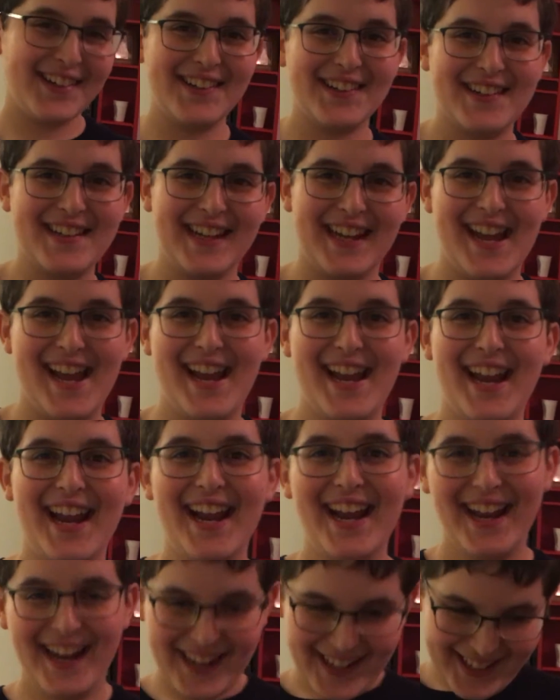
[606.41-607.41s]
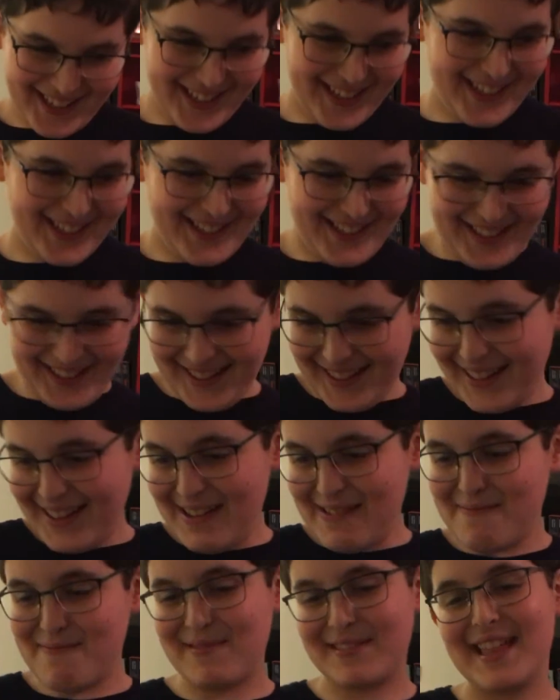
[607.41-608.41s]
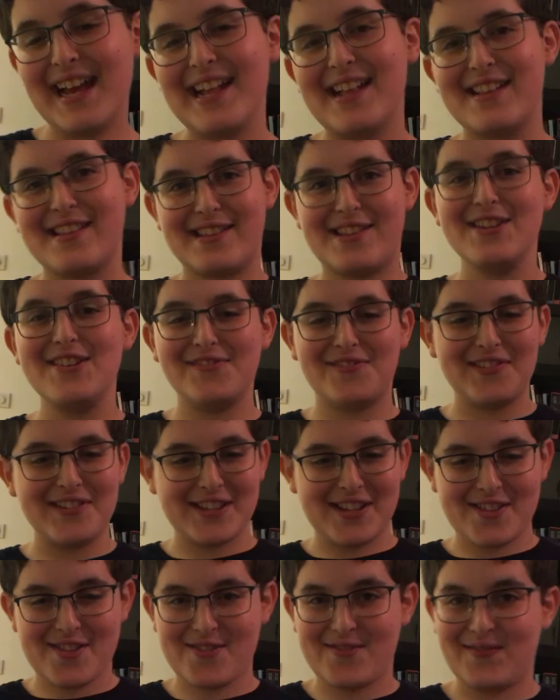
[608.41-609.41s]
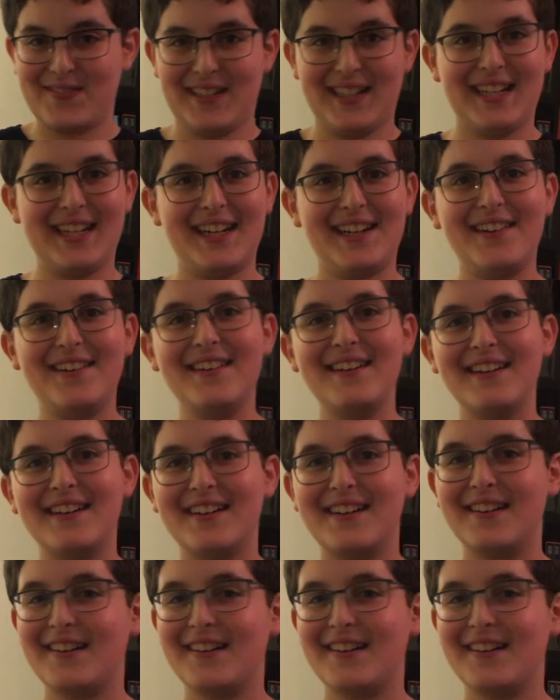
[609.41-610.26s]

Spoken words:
Okay. But that's two for another video.